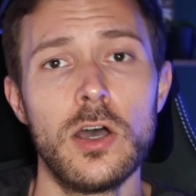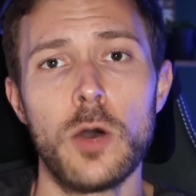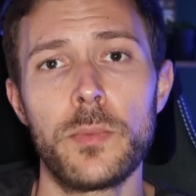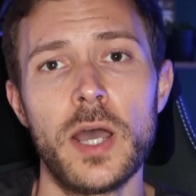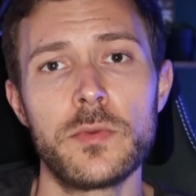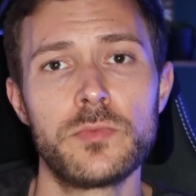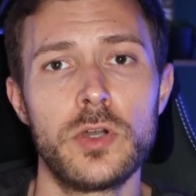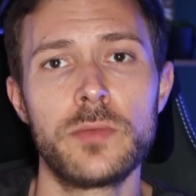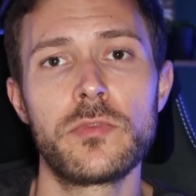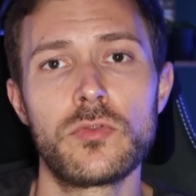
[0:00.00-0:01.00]
or perhaps
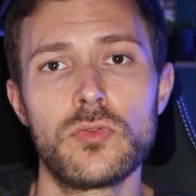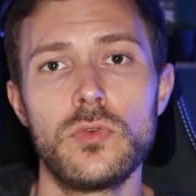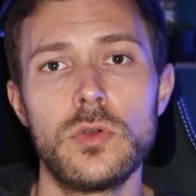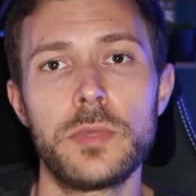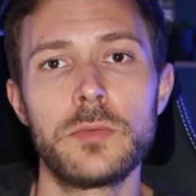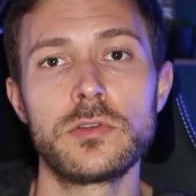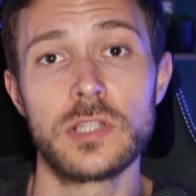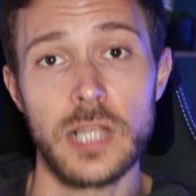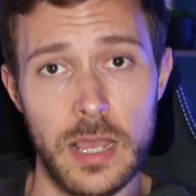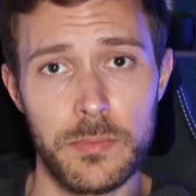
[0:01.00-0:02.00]
putting them through people's
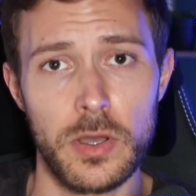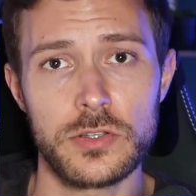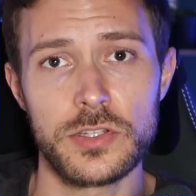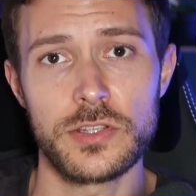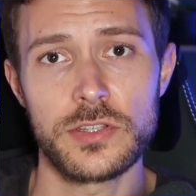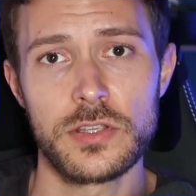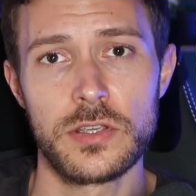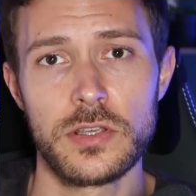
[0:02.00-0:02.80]
letterboxes.